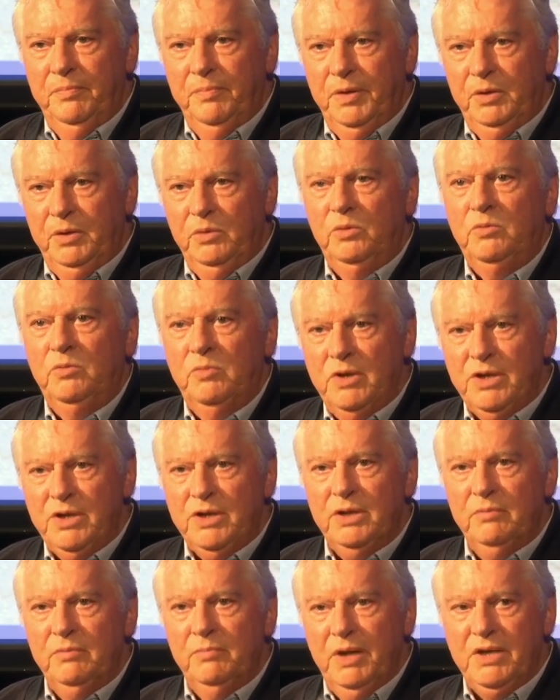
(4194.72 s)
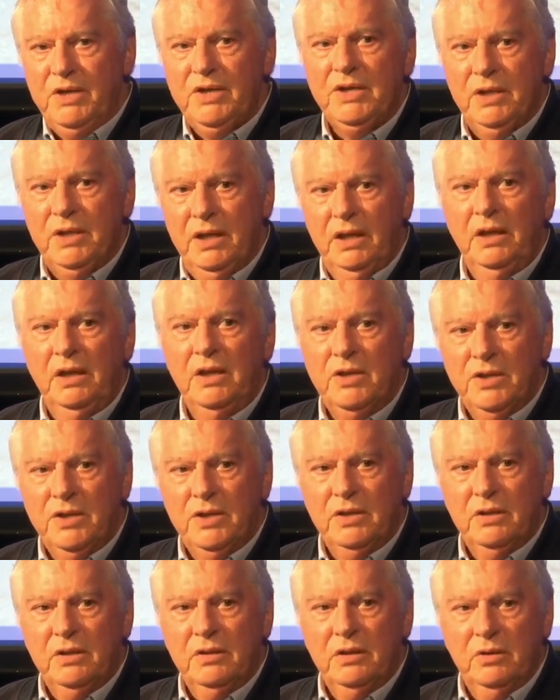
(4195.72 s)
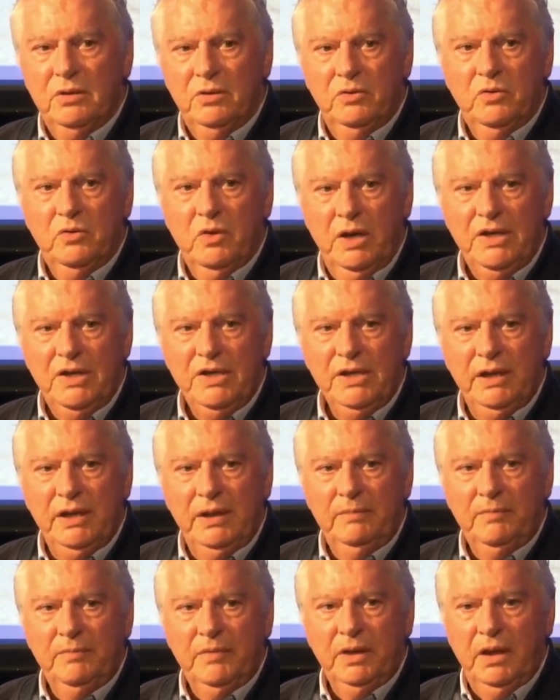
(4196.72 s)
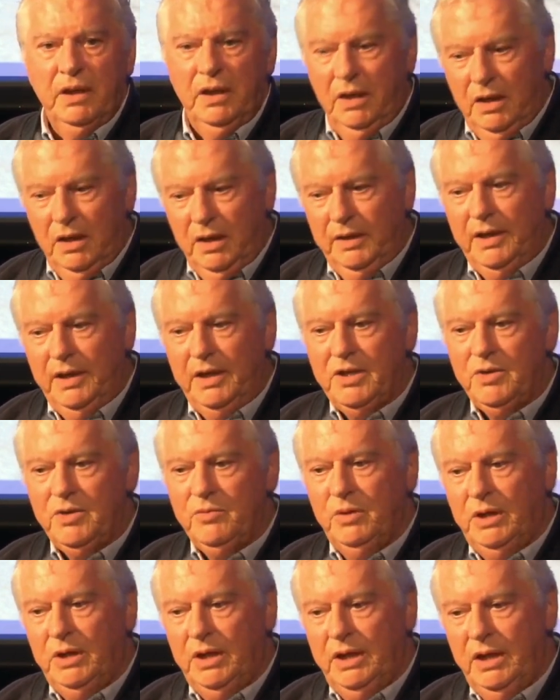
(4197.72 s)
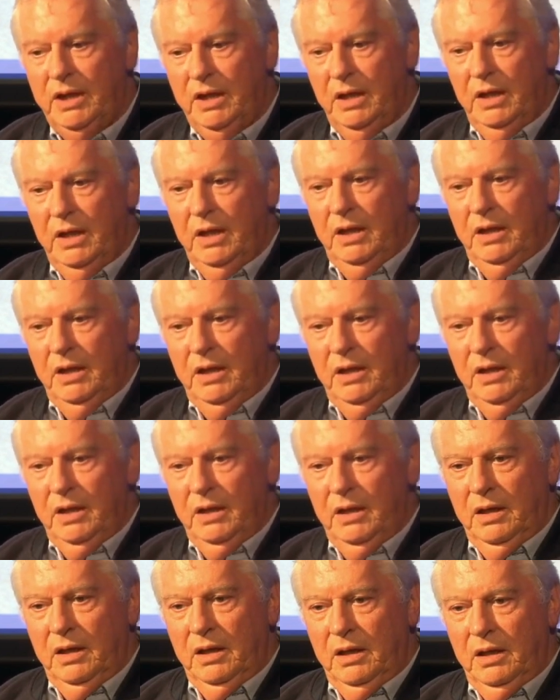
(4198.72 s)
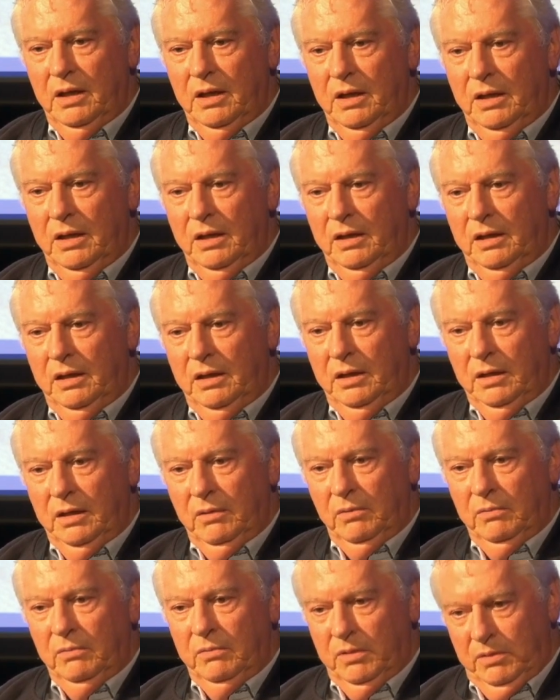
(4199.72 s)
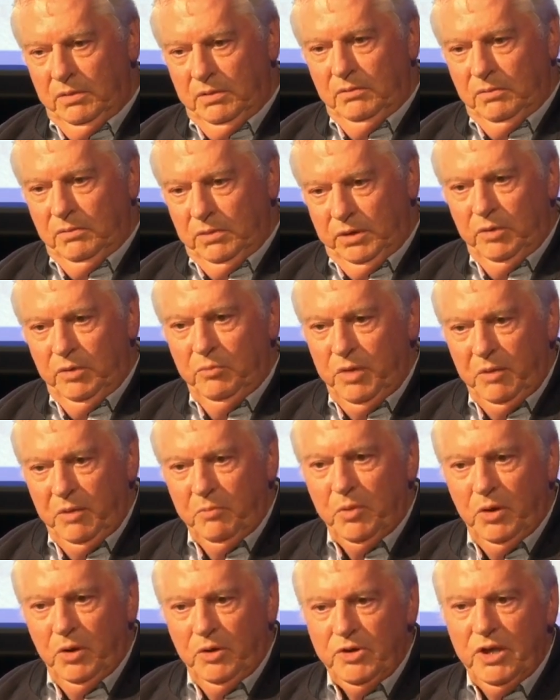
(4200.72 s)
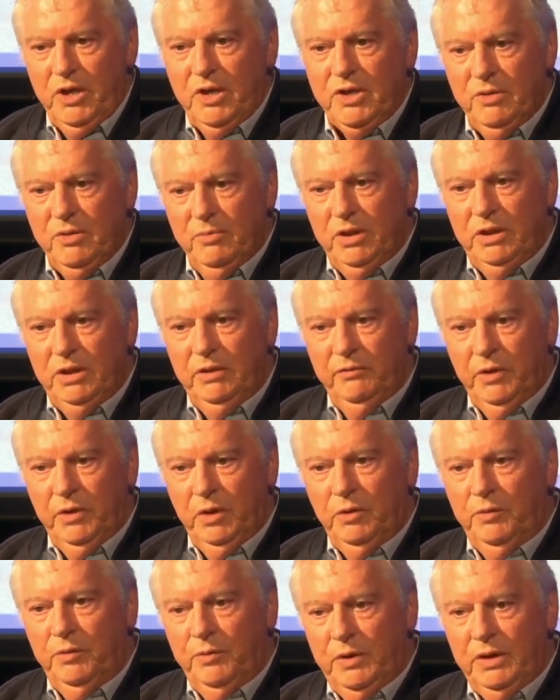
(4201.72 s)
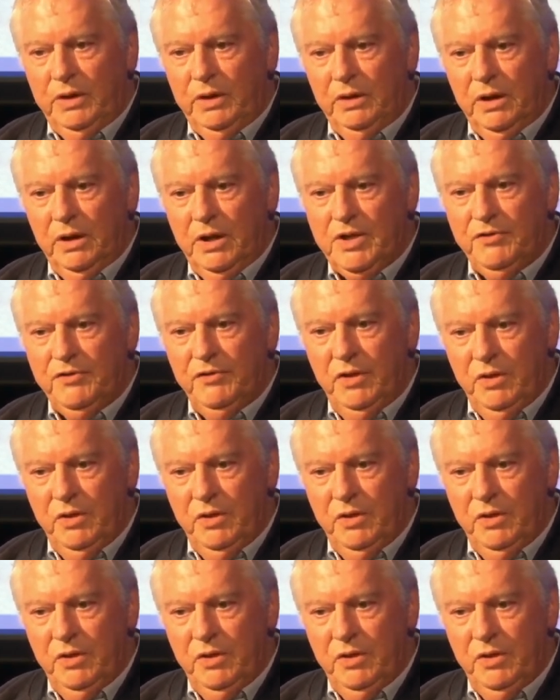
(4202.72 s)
but always the best thing is good racing. Uh, and that's why, you know, one of the big projects I've been involved with in the last few